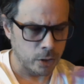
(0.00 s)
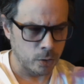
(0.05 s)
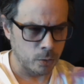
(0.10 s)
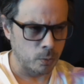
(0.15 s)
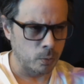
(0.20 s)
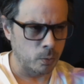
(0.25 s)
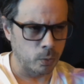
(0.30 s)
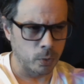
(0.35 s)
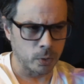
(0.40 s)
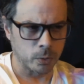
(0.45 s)

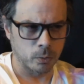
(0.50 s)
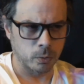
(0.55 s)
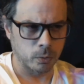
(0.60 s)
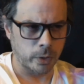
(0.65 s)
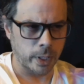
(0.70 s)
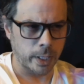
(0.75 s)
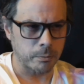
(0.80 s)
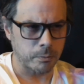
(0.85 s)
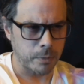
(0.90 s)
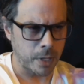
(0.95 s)
you would
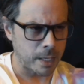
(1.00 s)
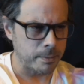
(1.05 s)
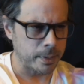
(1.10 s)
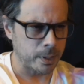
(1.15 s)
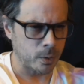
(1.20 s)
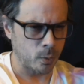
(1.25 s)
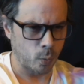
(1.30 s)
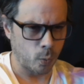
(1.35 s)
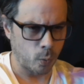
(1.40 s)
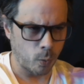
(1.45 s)
like
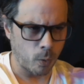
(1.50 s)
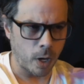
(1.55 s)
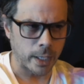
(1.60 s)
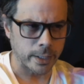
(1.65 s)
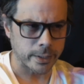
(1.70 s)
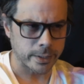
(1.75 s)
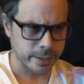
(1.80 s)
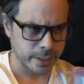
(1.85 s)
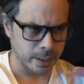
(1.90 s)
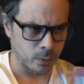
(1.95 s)
maybe
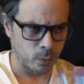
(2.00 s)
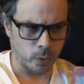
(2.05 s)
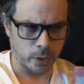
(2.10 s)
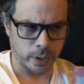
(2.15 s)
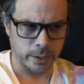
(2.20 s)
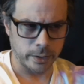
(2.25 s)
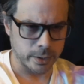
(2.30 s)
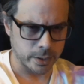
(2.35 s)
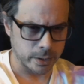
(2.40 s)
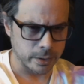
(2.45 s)
want
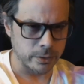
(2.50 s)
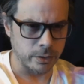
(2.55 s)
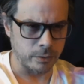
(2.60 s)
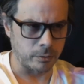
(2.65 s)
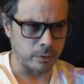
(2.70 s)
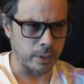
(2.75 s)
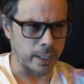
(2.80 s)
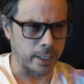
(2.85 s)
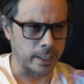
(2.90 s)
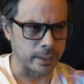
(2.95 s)
someone to
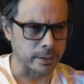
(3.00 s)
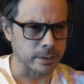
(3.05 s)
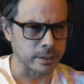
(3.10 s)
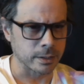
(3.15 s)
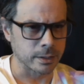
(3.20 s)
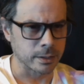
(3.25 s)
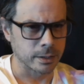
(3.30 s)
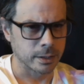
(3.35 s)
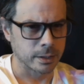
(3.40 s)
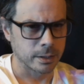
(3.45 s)
do
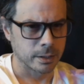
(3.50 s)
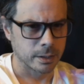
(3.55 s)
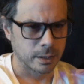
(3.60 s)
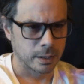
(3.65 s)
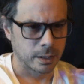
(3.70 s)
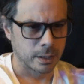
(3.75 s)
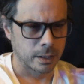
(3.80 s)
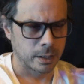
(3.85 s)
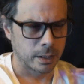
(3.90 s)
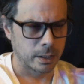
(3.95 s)
that.
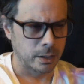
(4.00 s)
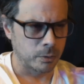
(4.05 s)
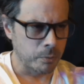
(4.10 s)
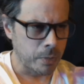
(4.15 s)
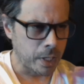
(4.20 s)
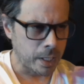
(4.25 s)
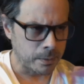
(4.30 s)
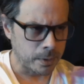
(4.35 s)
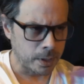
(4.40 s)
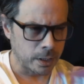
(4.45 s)

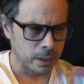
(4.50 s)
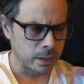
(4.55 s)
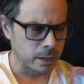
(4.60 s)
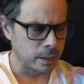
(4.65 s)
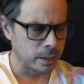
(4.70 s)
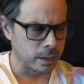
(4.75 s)
Maybe